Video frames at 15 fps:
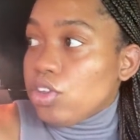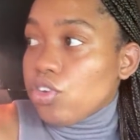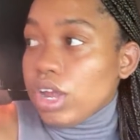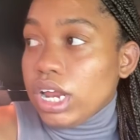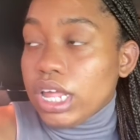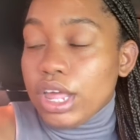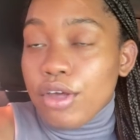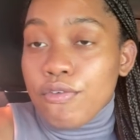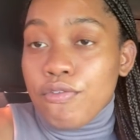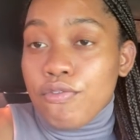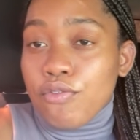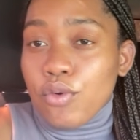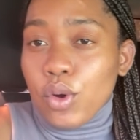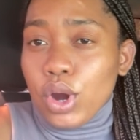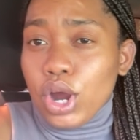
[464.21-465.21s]
try to get
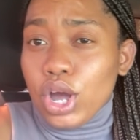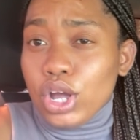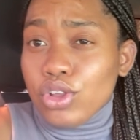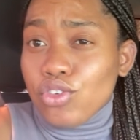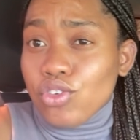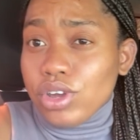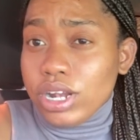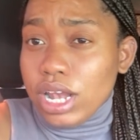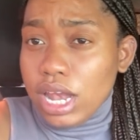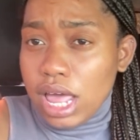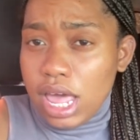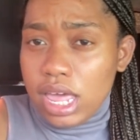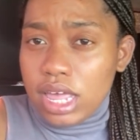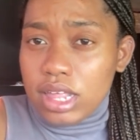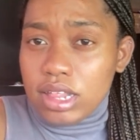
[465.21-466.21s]
400
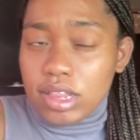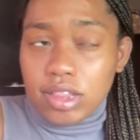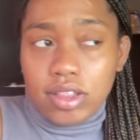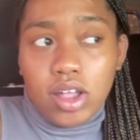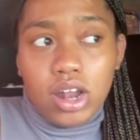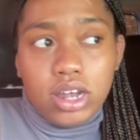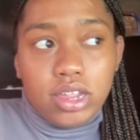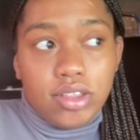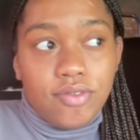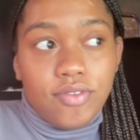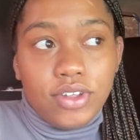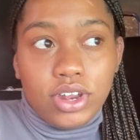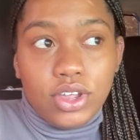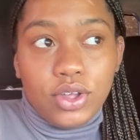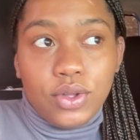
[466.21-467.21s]
likes on this
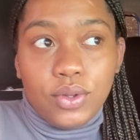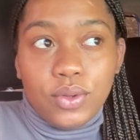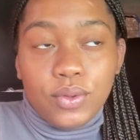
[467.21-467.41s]
video.